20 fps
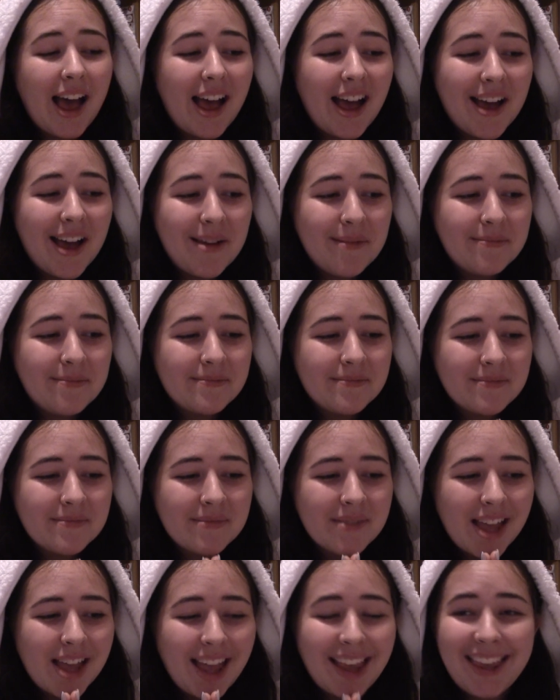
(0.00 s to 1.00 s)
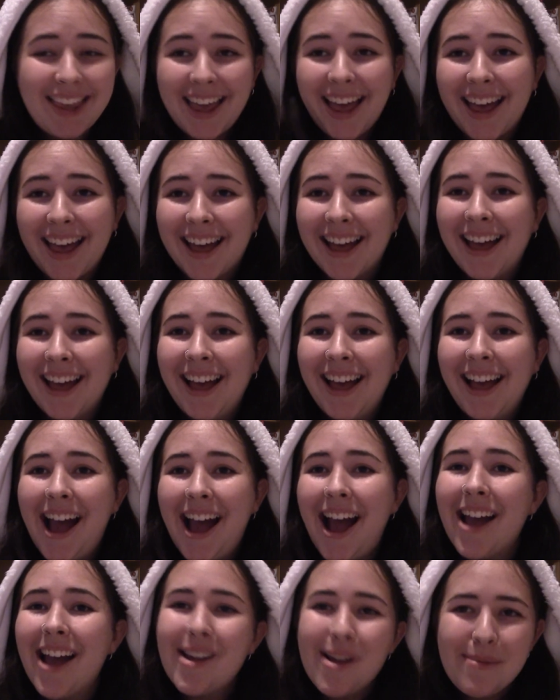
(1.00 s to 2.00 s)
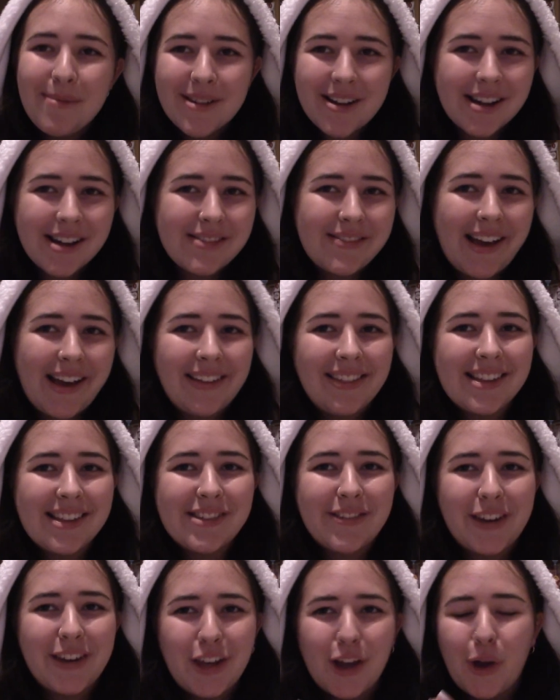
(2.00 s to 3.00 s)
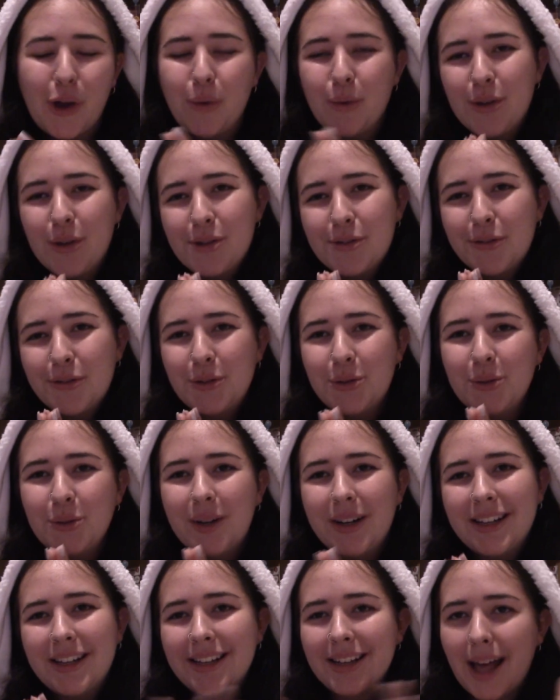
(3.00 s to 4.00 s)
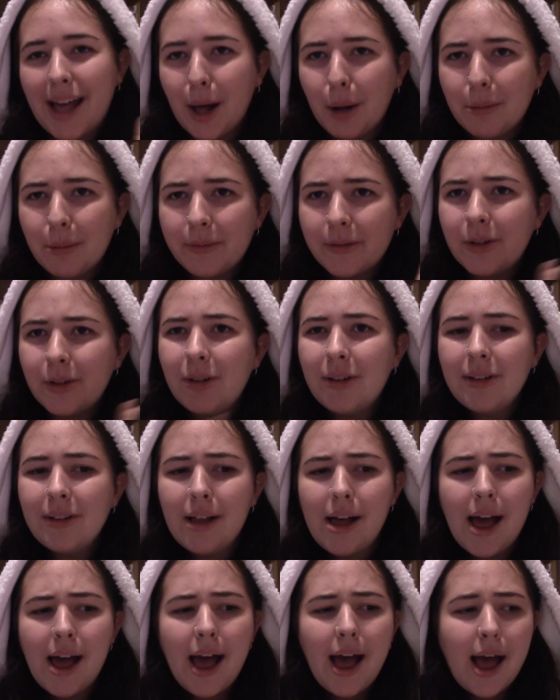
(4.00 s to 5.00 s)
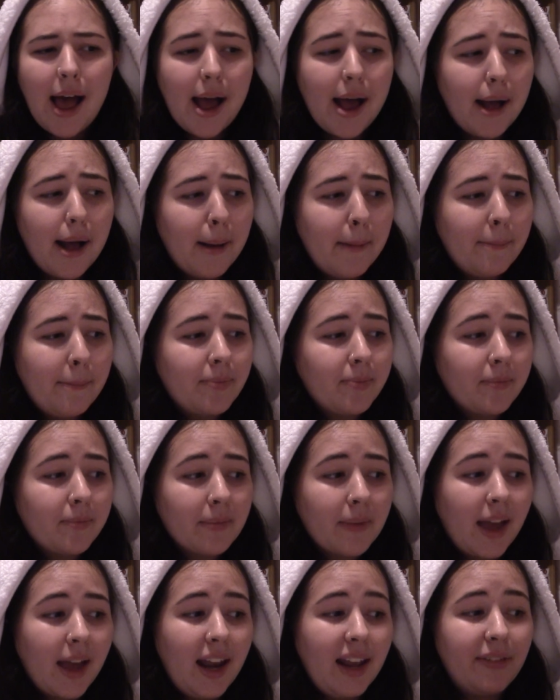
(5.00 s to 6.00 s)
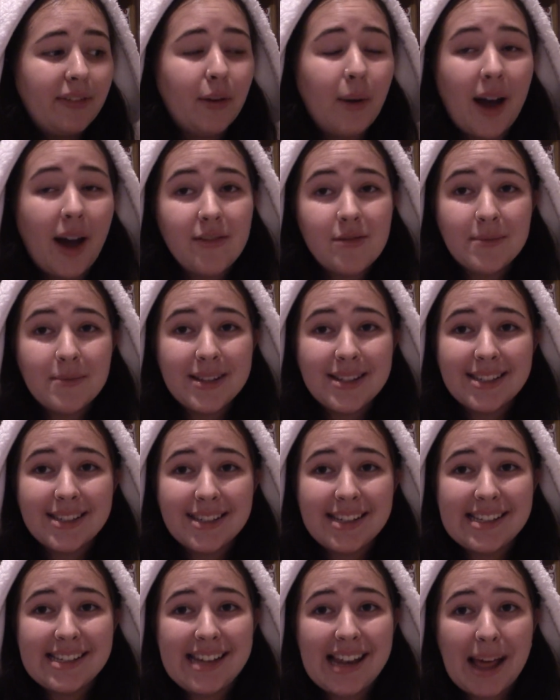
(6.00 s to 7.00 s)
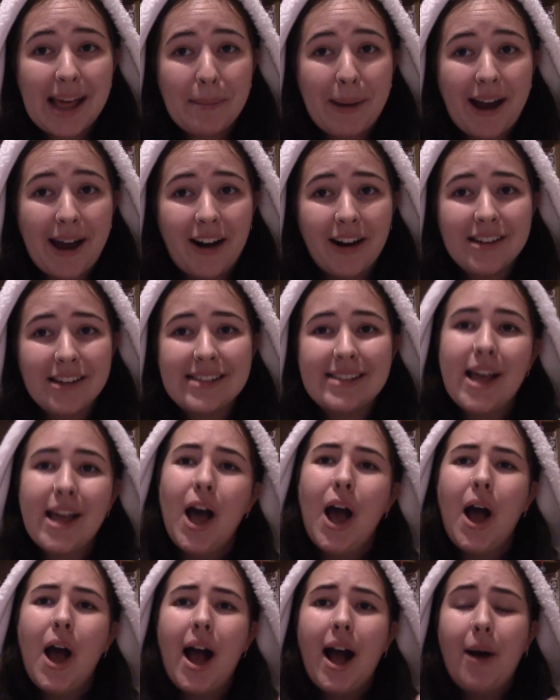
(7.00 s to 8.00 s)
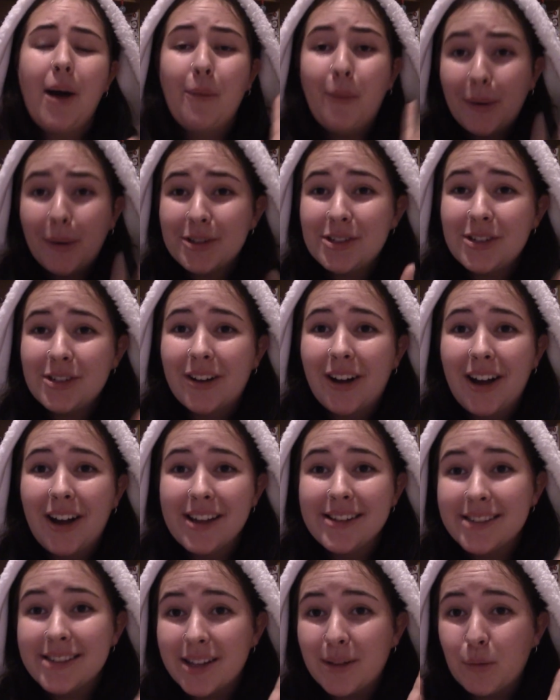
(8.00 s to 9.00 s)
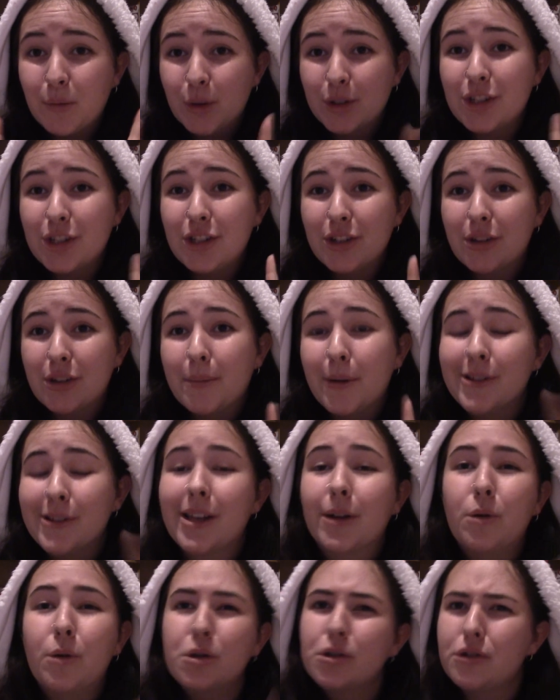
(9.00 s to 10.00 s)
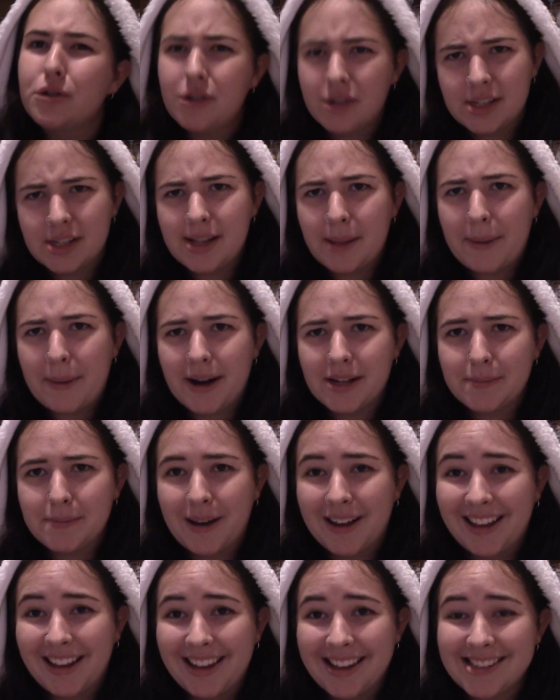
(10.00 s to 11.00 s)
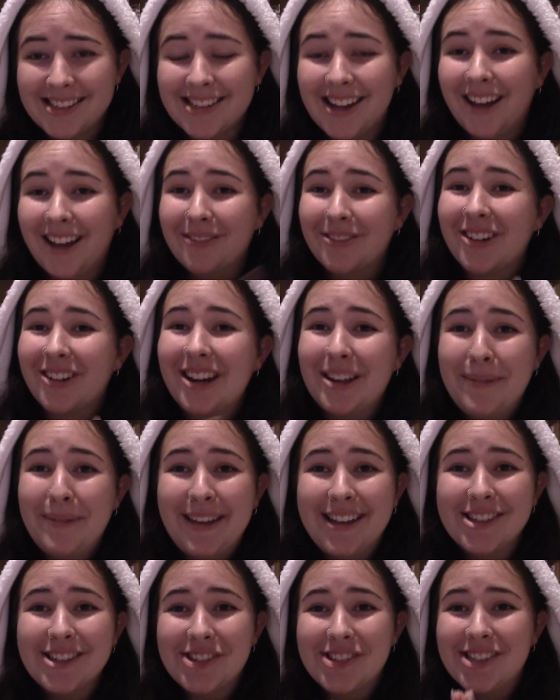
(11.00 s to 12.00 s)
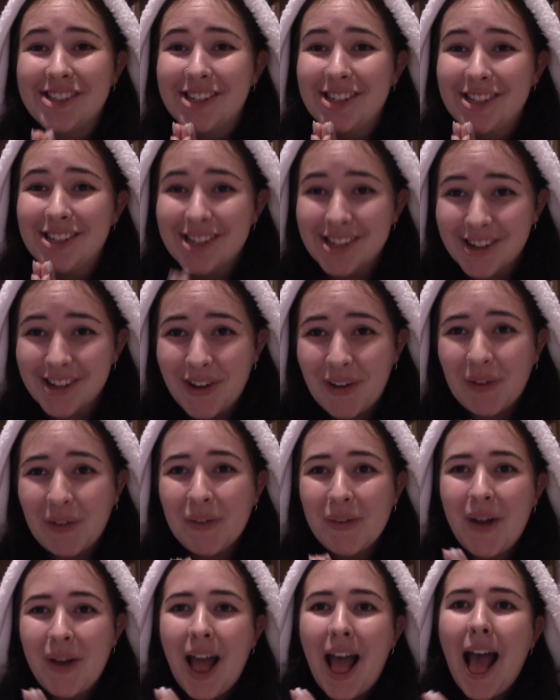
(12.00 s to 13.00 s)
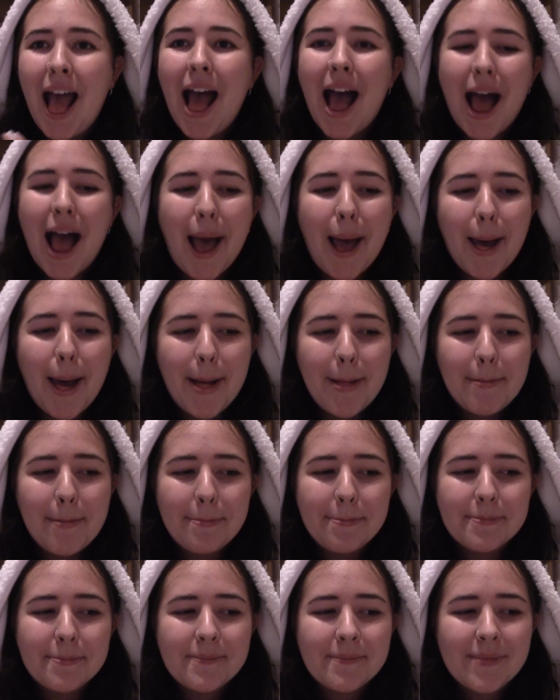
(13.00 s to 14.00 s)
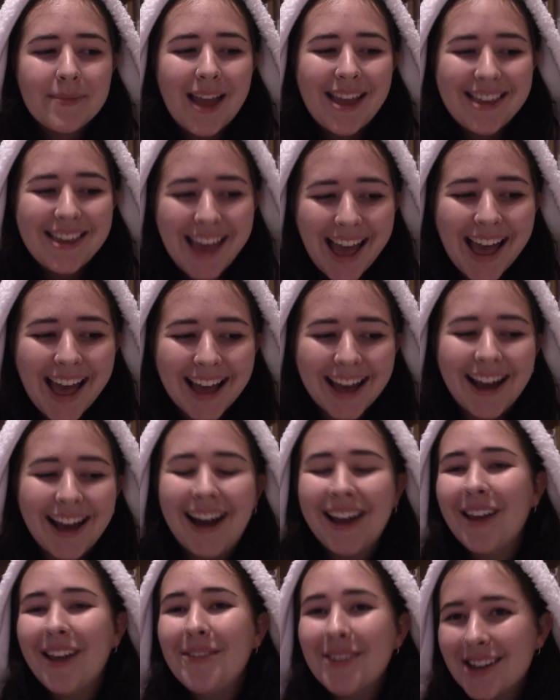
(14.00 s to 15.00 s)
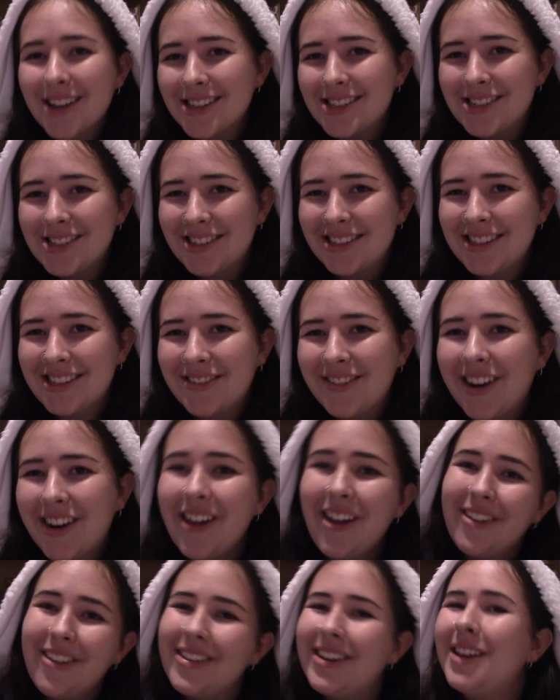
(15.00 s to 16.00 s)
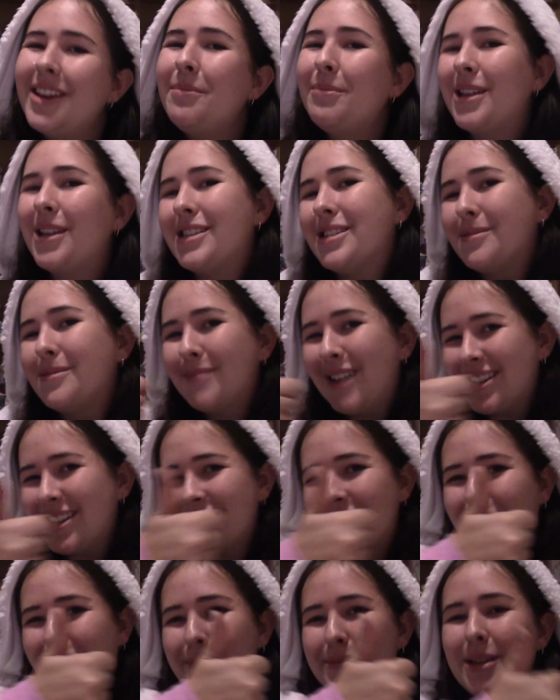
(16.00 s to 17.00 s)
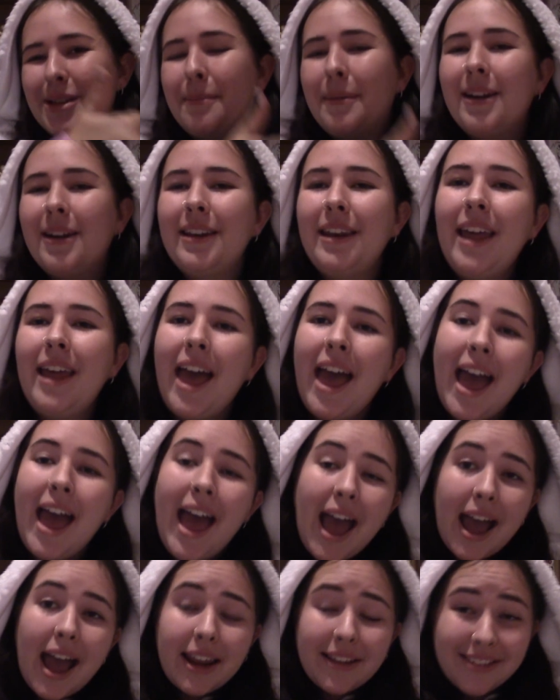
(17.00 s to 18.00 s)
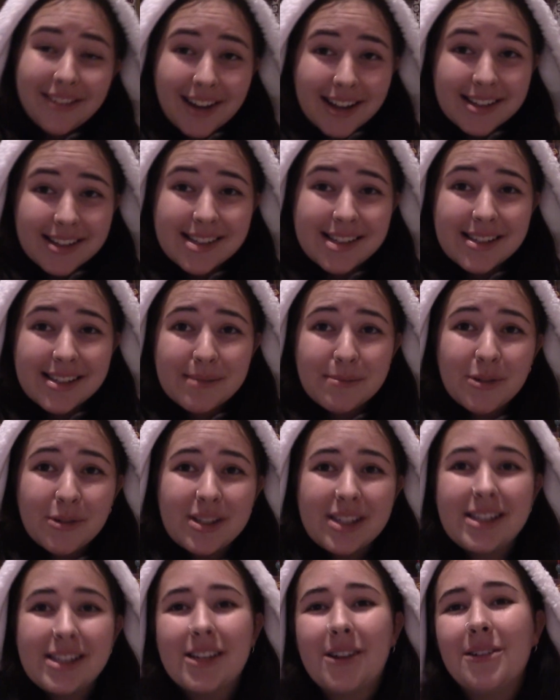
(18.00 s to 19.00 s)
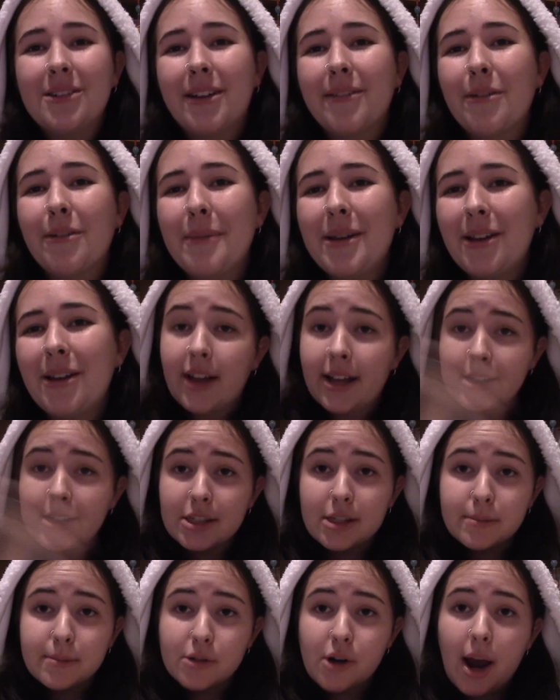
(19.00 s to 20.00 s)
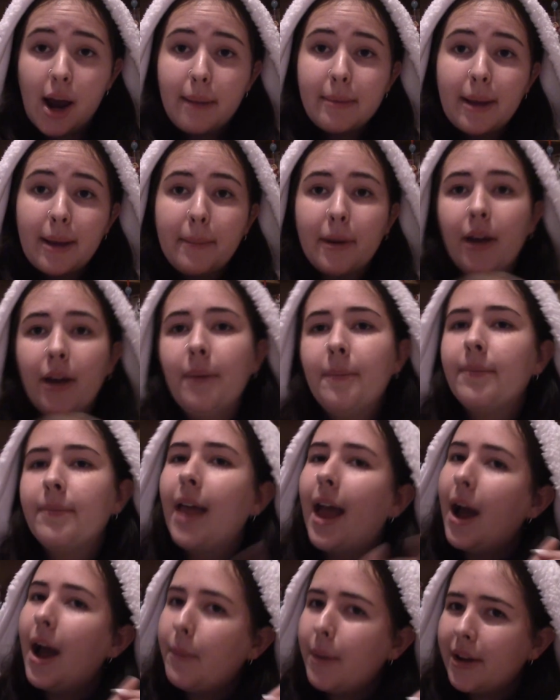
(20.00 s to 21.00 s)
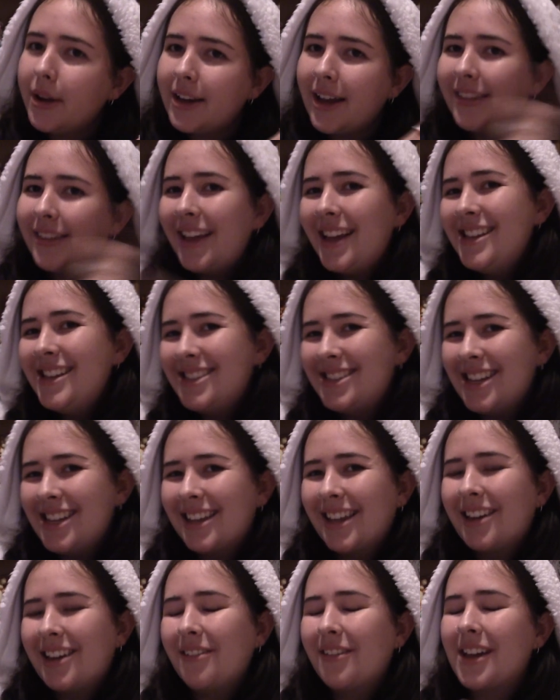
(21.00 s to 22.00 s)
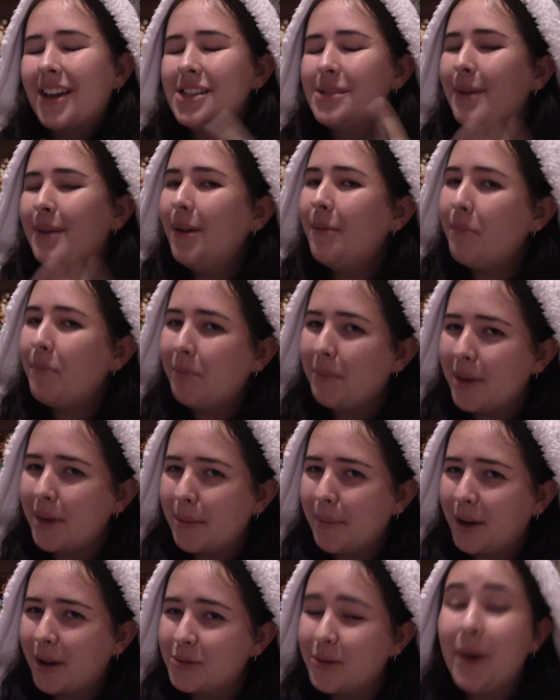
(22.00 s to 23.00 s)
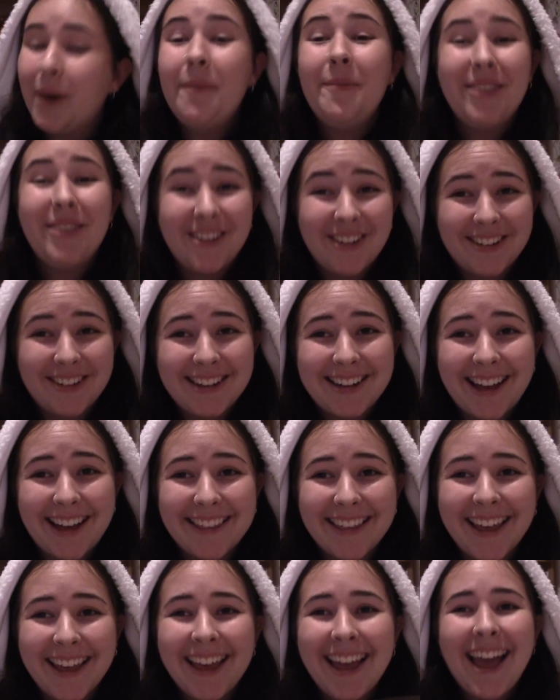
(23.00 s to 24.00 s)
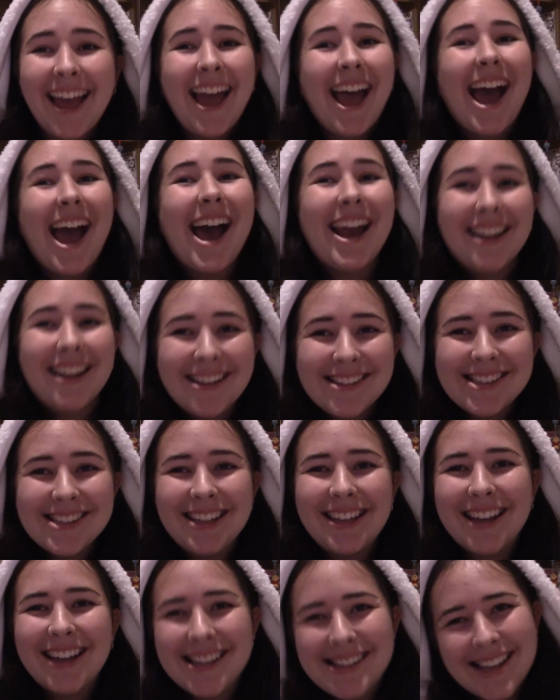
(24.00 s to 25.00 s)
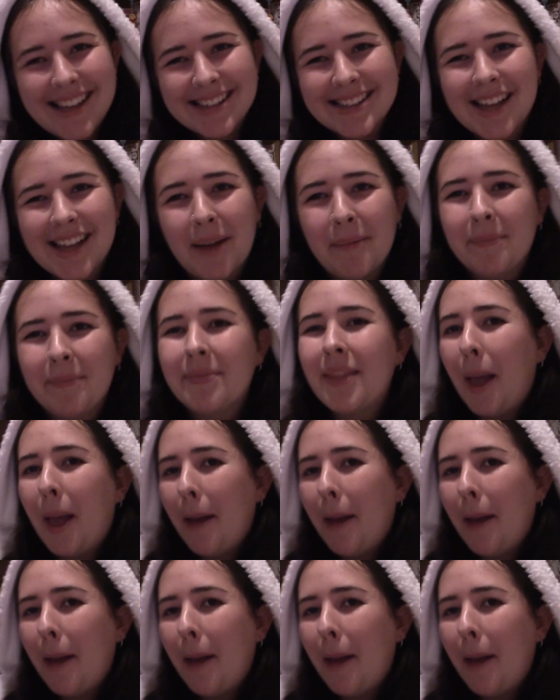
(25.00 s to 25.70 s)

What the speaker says: Yeah, I hope you guys found this video useful and helpful. And if you haven't been to Disneyland Paris, what do you guys want to do the most? Like, what's on your Disneyland Paris bucket list? I'd really be interested to know. Yeah, I hope you guys enjoyed this video. If you did, please smash that thumbs up button. And if you'd like to see some more Disney content from me, don't forget to subscribe down below. And while you're down there, ding that notification bell. I mean, you might as well. You're already down there. And I'll see you guys next time.